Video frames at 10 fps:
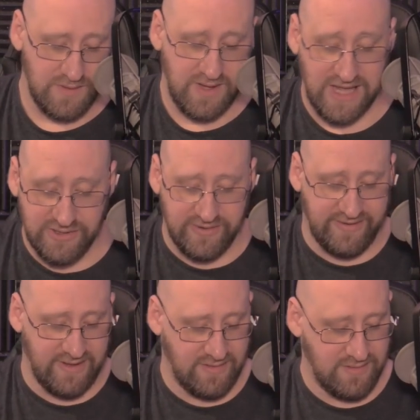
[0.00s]

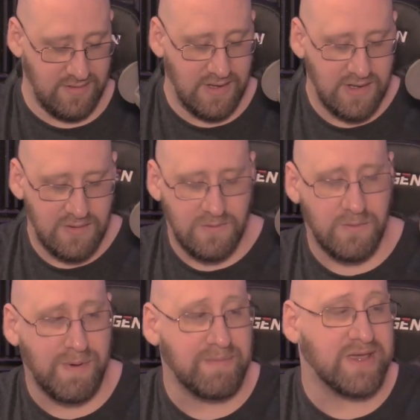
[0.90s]
Interesting.
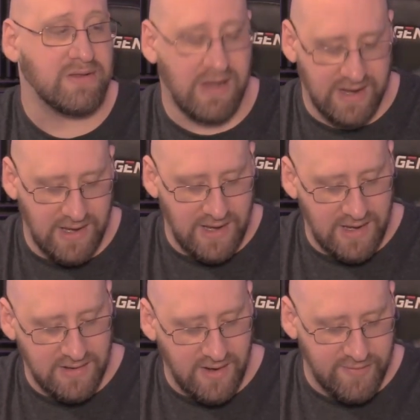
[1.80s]
Republican Greg,
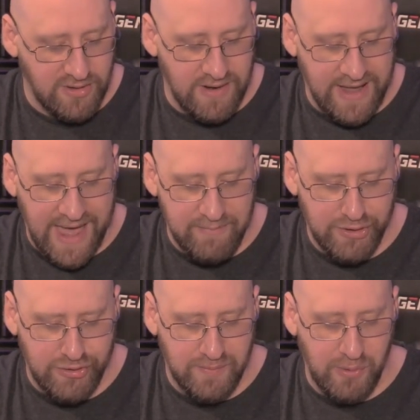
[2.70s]
uh, Governor Greg Abbott
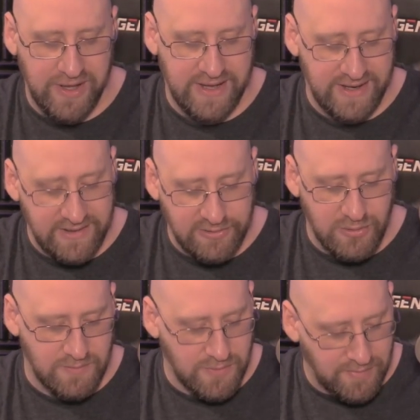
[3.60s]
could appoint an
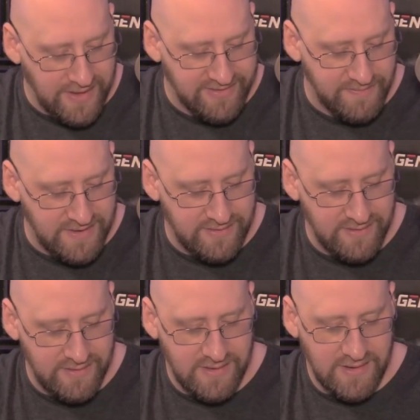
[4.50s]
interim replacement.
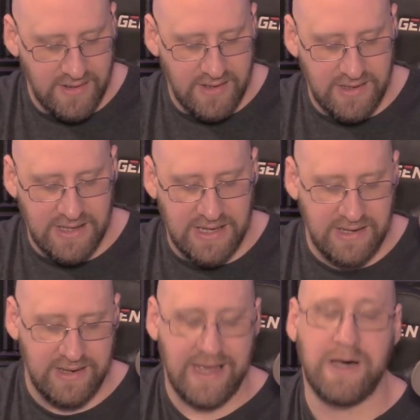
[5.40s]
Uh,
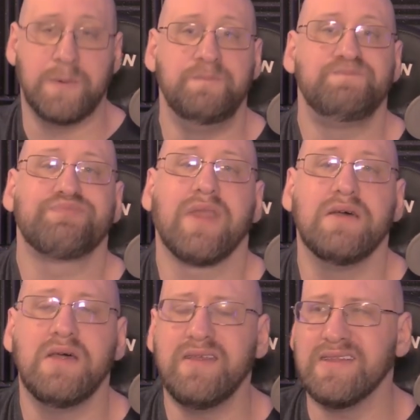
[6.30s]
now,
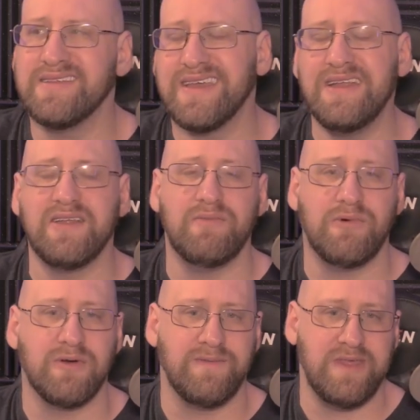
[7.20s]
let, us get into
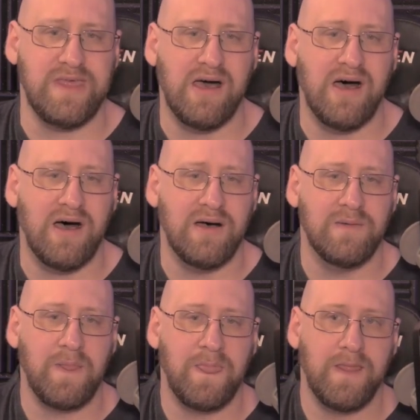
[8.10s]
more of the uh,
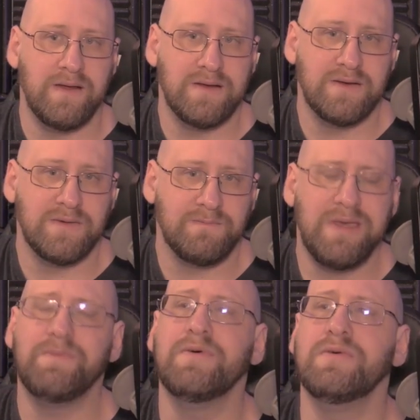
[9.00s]

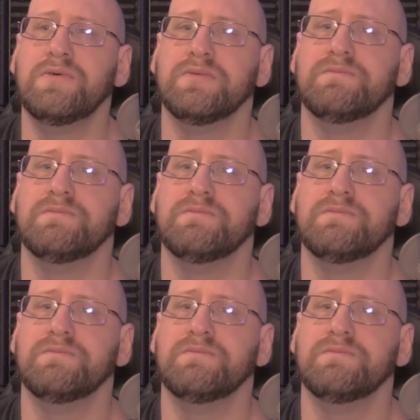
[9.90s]
people who